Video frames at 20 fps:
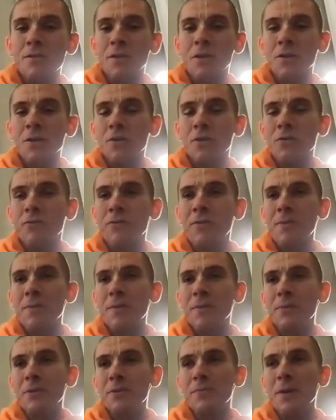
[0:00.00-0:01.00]
So from
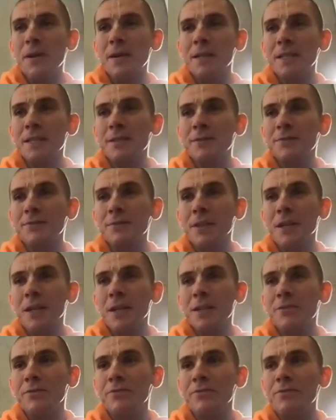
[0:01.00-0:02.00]
the perspective
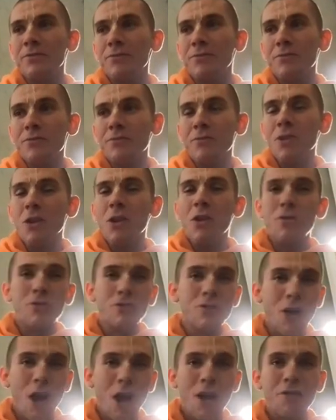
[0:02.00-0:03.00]
of,
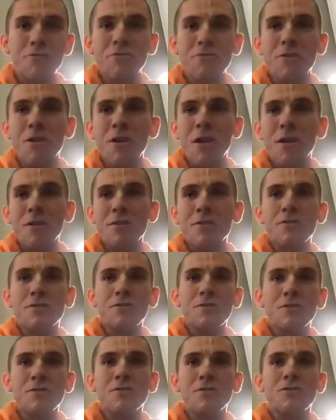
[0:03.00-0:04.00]
Shastra and
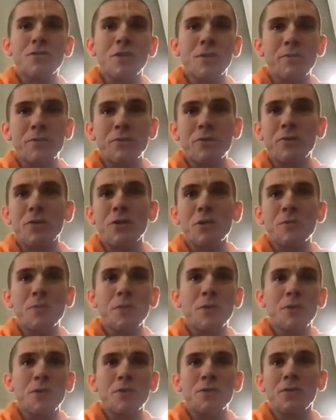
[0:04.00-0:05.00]
scriptural
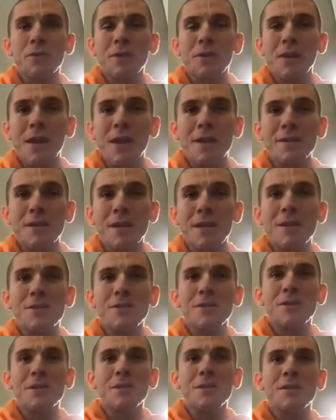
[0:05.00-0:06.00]
spiritual
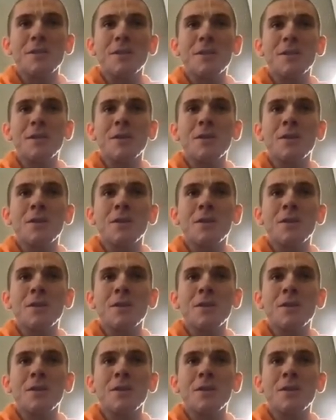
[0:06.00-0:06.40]
realization,